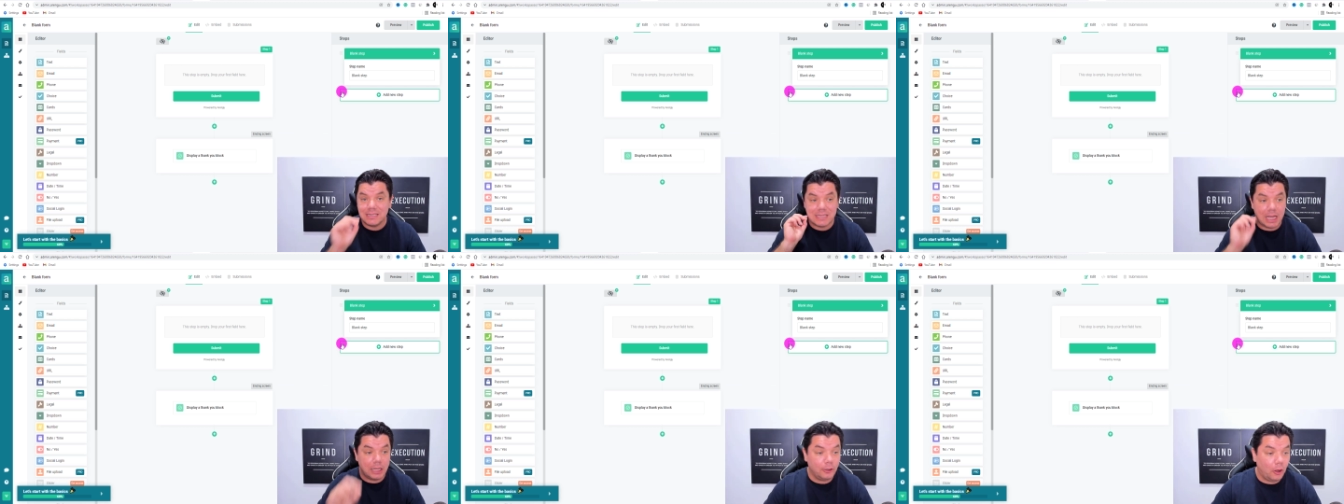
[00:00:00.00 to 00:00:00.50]
is
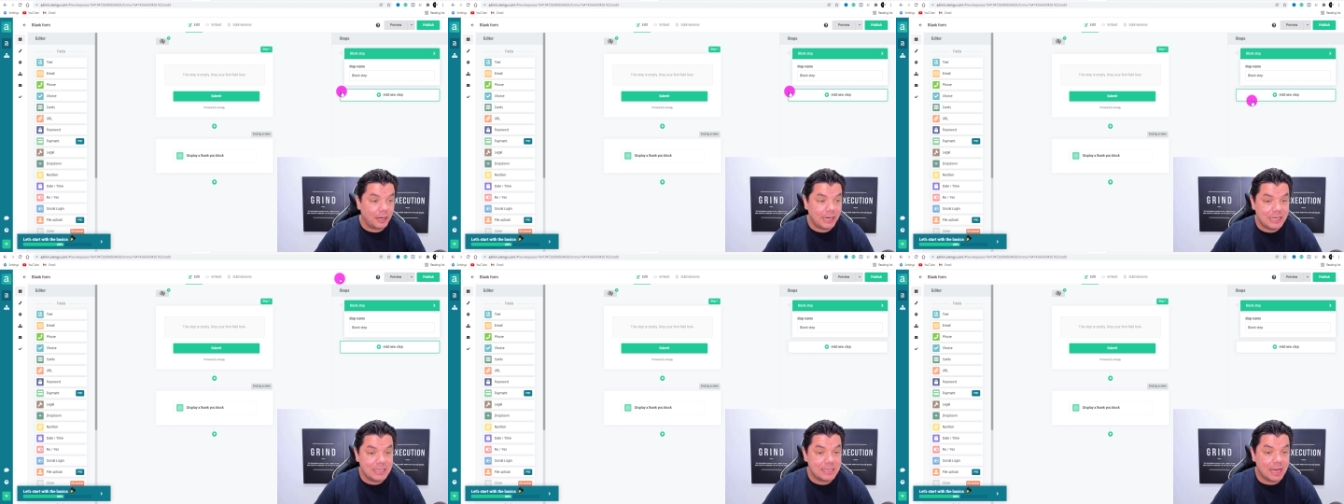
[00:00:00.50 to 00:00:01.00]
a lot
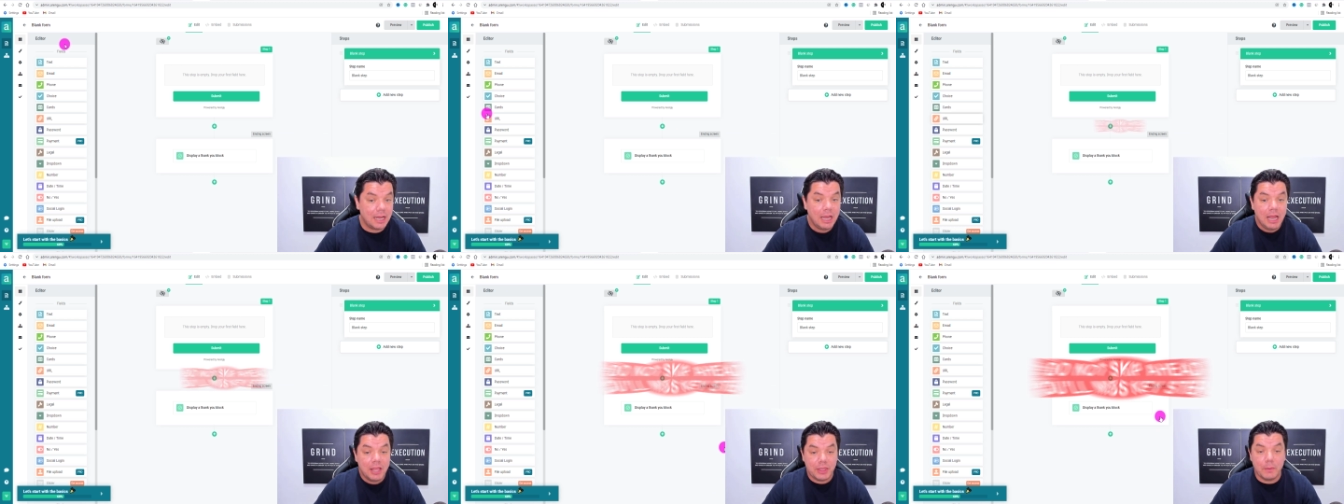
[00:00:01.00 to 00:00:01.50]
easier
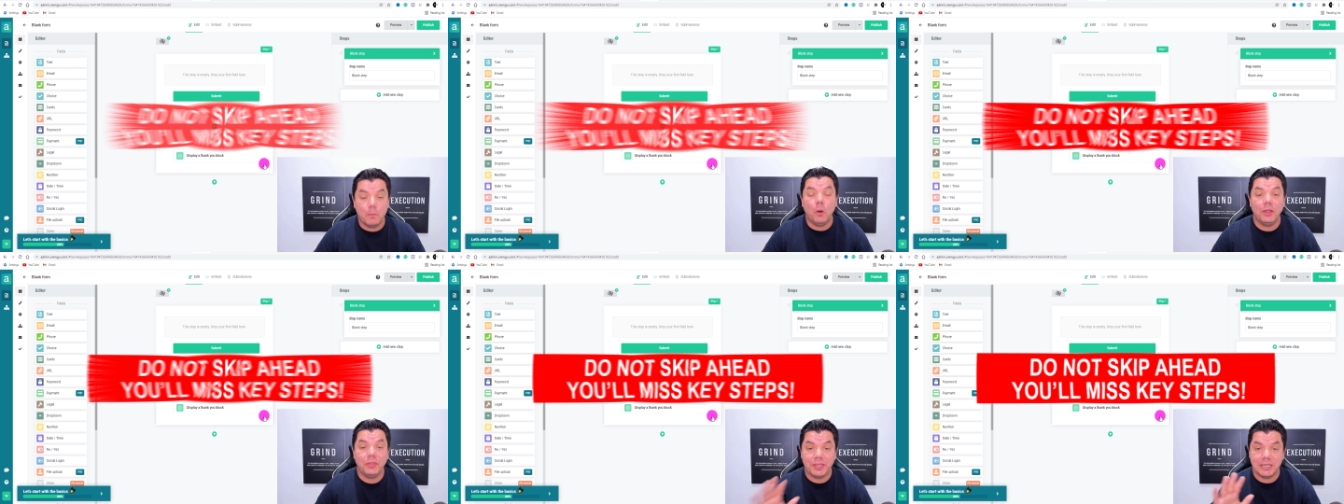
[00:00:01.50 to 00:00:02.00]
than
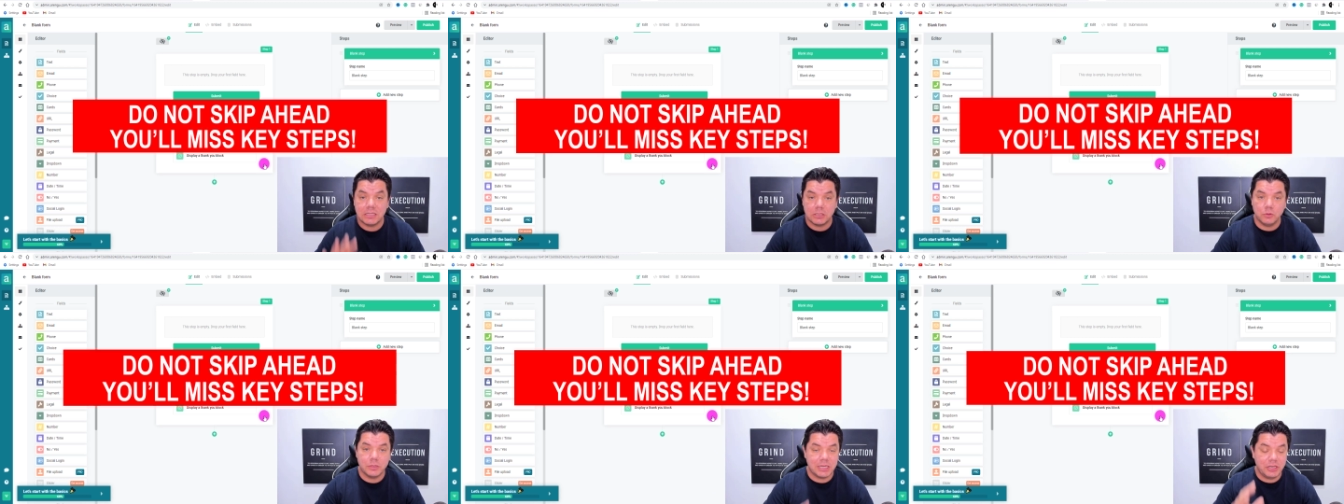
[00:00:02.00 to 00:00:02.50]
what this looks,